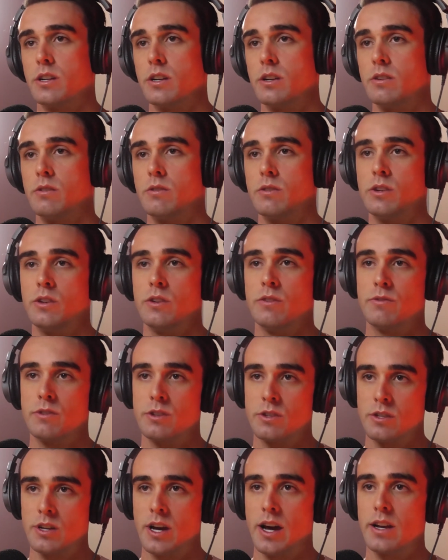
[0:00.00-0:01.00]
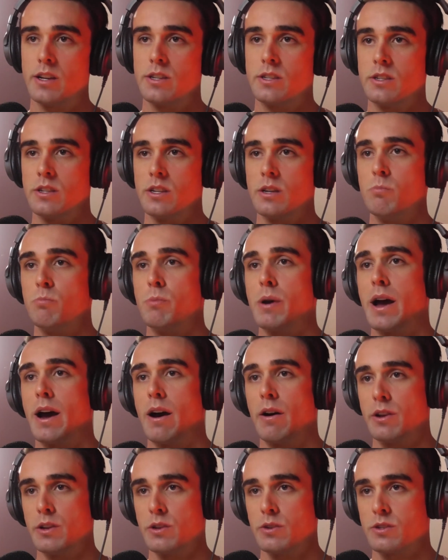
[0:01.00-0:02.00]
And you've decided to
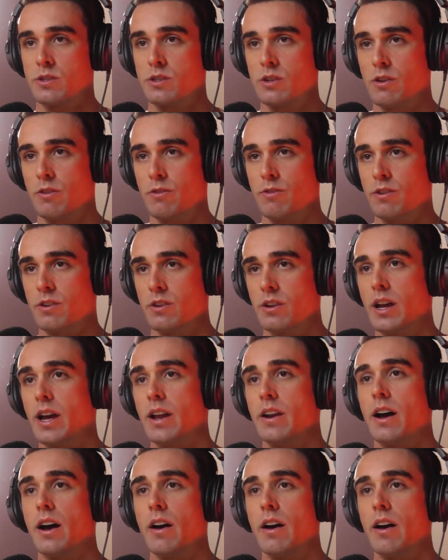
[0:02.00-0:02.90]
empower yourself and